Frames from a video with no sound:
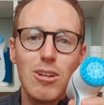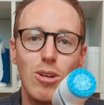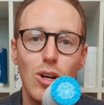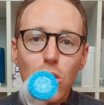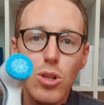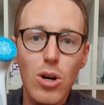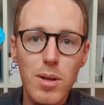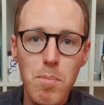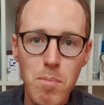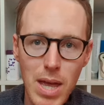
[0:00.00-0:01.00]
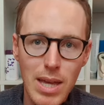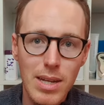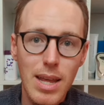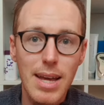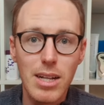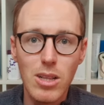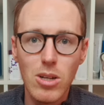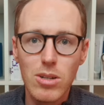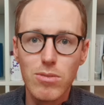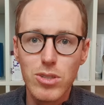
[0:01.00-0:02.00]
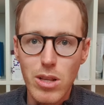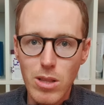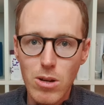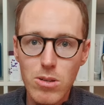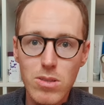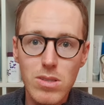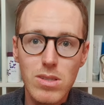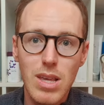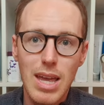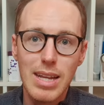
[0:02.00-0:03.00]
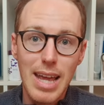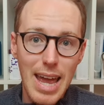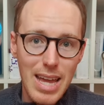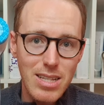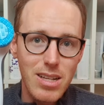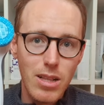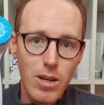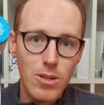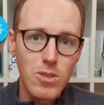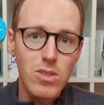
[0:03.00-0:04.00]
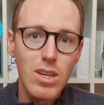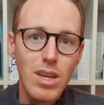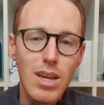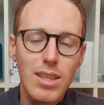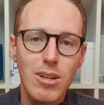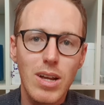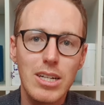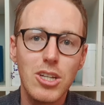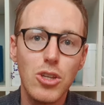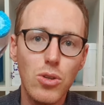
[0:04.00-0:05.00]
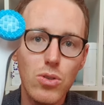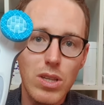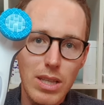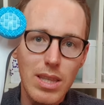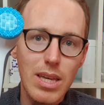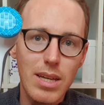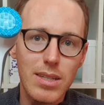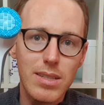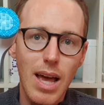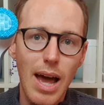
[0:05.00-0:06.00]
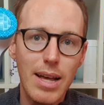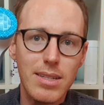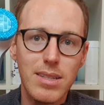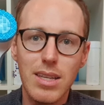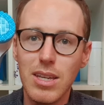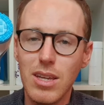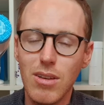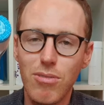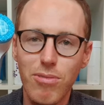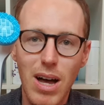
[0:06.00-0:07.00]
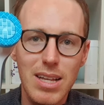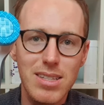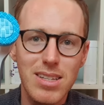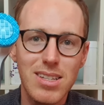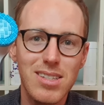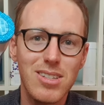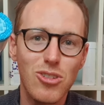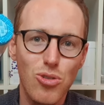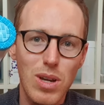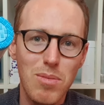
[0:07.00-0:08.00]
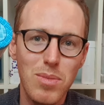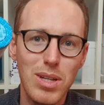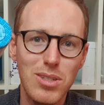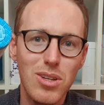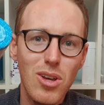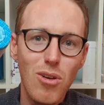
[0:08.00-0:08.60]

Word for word: There are a lot of men and a lot of salons and hair salons that are actually using this as the fastest treatment